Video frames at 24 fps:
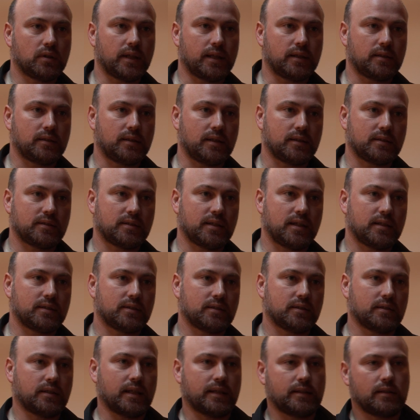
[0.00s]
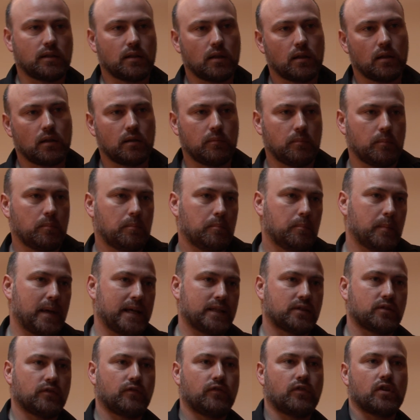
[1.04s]
that
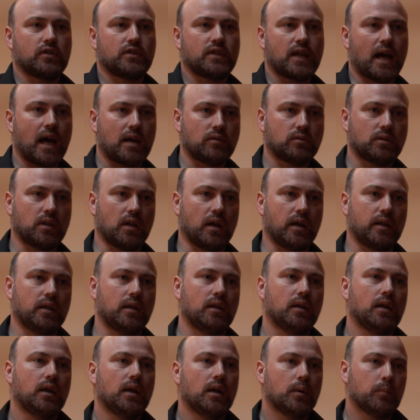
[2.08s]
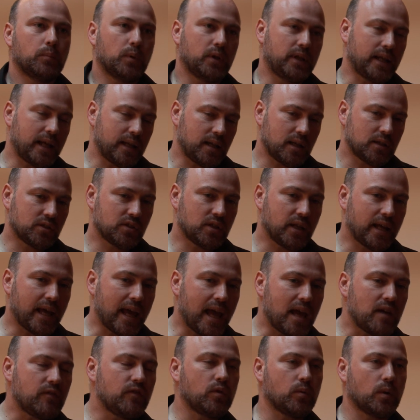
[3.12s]
makes the first outline, but then actually
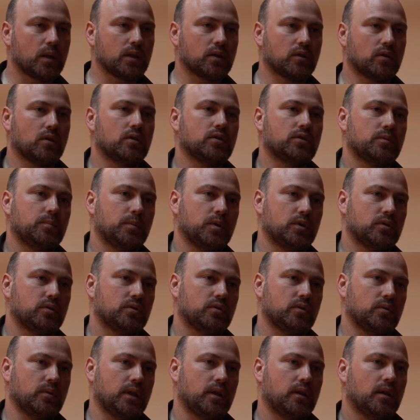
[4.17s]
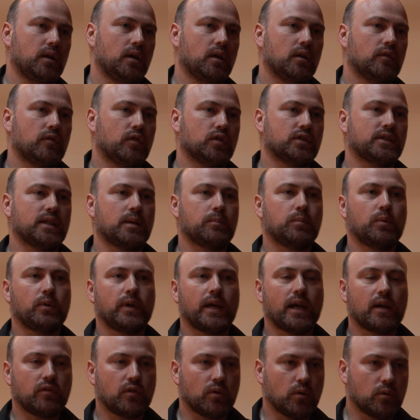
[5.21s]
everyone contributes to it. For example,
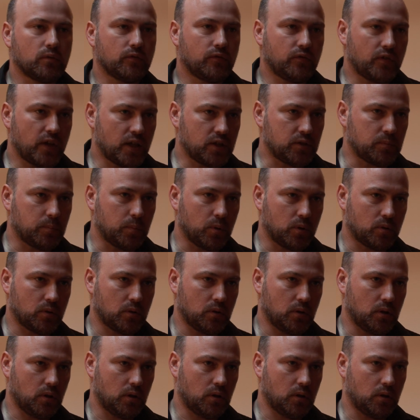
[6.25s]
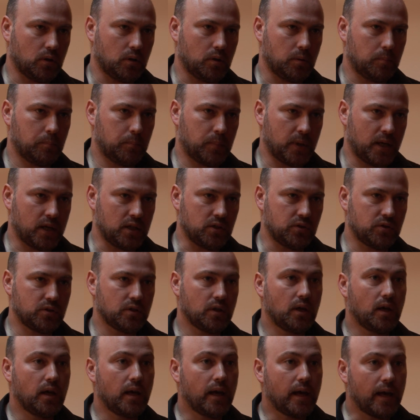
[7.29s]
we have our own Facebook page.
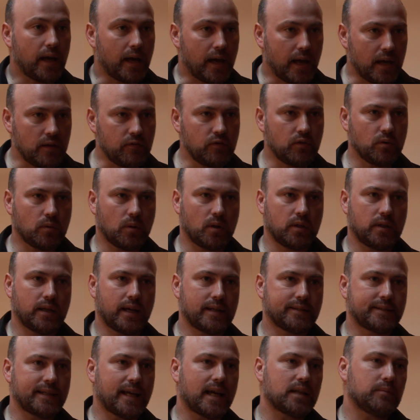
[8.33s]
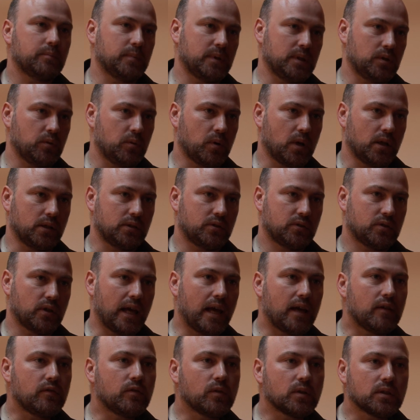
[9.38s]
Everyone has admin rights, so
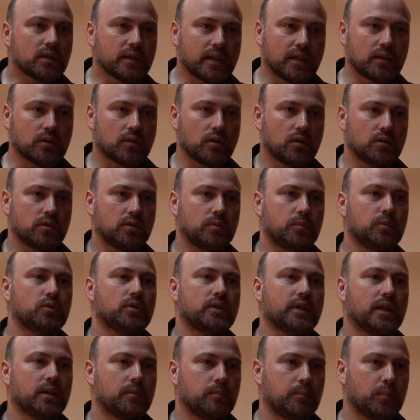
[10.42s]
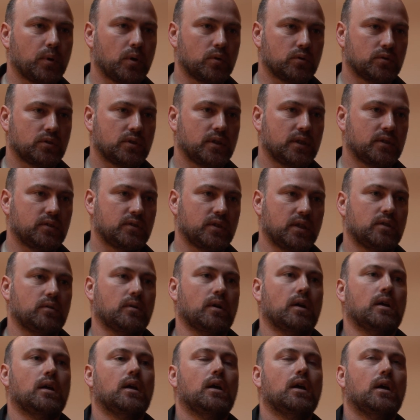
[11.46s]
everyone can contribute, can post, etc.